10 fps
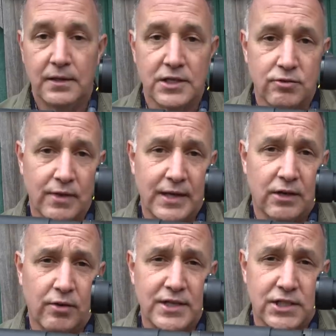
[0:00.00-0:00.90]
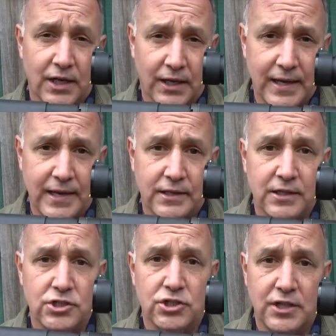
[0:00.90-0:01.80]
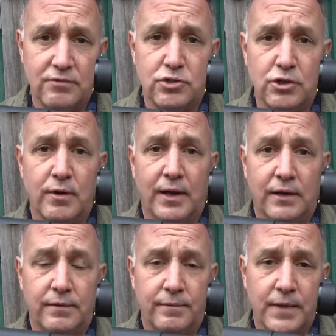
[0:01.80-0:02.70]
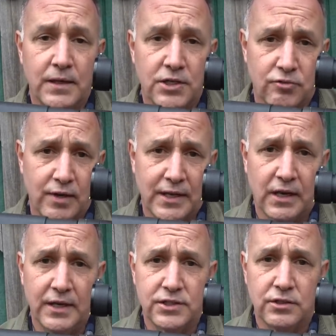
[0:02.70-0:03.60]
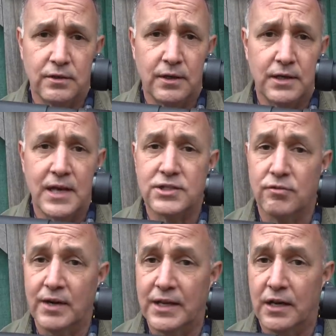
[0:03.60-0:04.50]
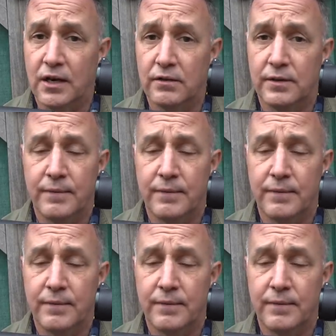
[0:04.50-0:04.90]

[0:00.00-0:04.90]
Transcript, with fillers: Doesn't really increase the length. It just gives you a. Doesn't really increase. It doesn't really include.